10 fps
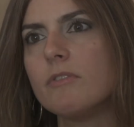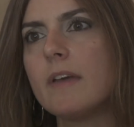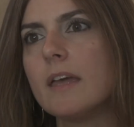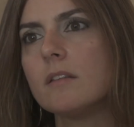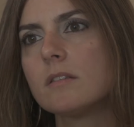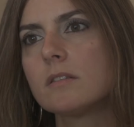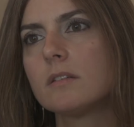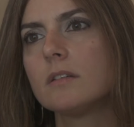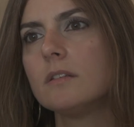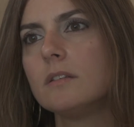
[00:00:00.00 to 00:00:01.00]
events
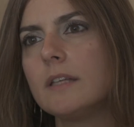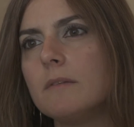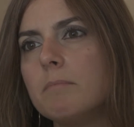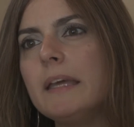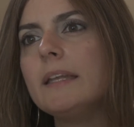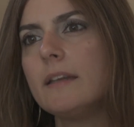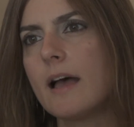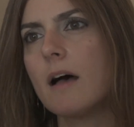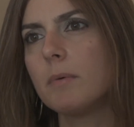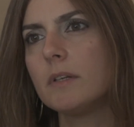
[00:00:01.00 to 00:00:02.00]
that made it
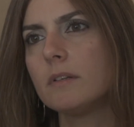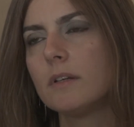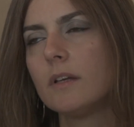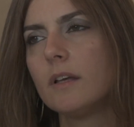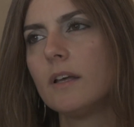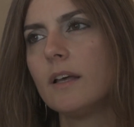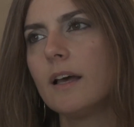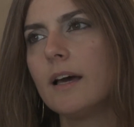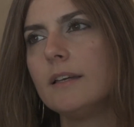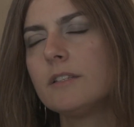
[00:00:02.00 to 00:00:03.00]
happen.
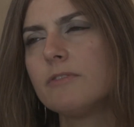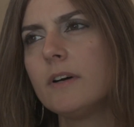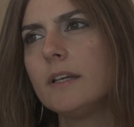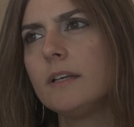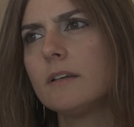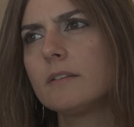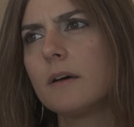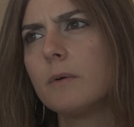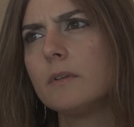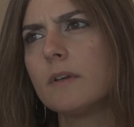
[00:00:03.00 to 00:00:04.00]
And it's funny because I
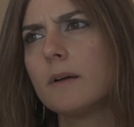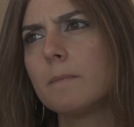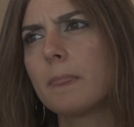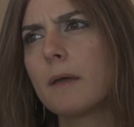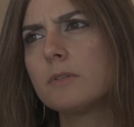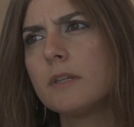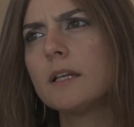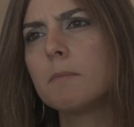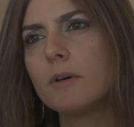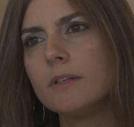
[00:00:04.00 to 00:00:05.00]
was
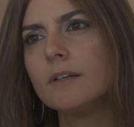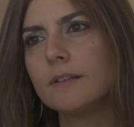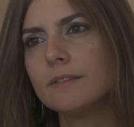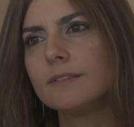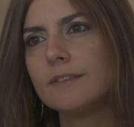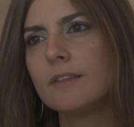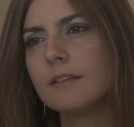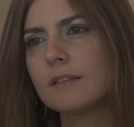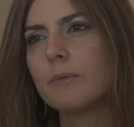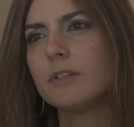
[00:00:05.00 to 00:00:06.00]
thinking about the
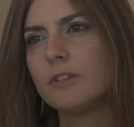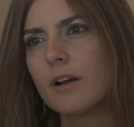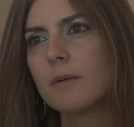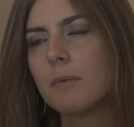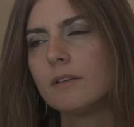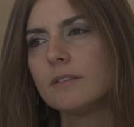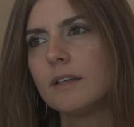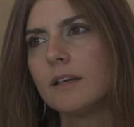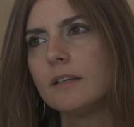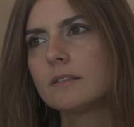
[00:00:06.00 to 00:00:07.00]
things I wanted to talk about
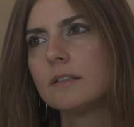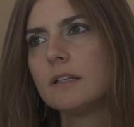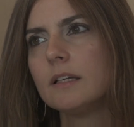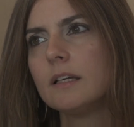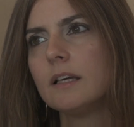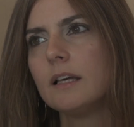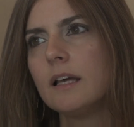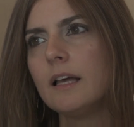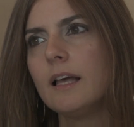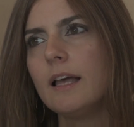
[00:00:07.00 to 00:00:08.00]
tonight,
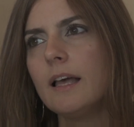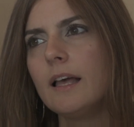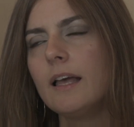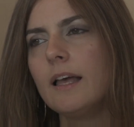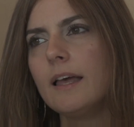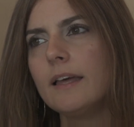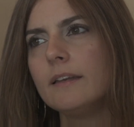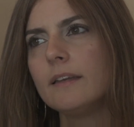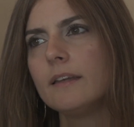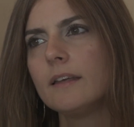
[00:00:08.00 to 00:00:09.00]

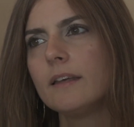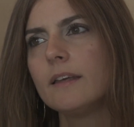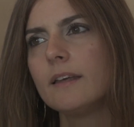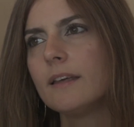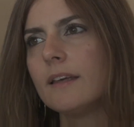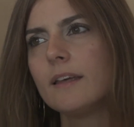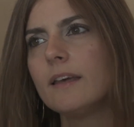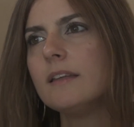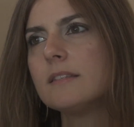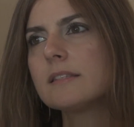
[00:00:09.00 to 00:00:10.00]
and
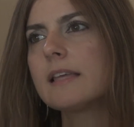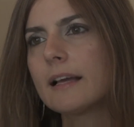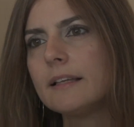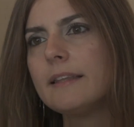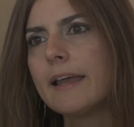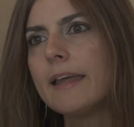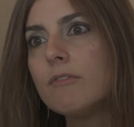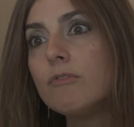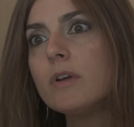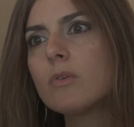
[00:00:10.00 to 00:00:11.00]
it's exactly that.
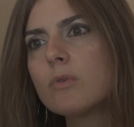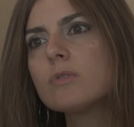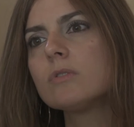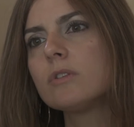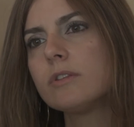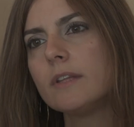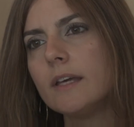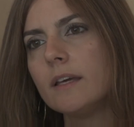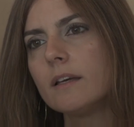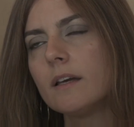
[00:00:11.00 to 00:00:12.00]
Every crucial
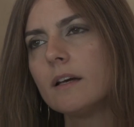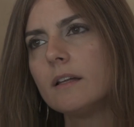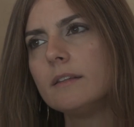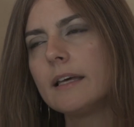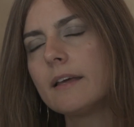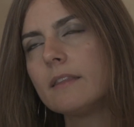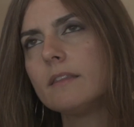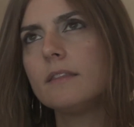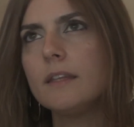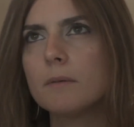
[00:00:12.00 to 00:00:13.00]
thing that I
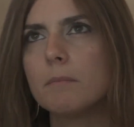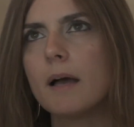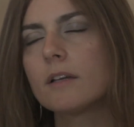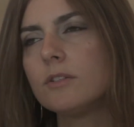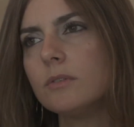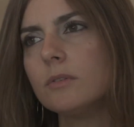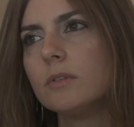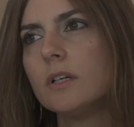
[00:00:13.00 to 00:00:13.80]
think back to,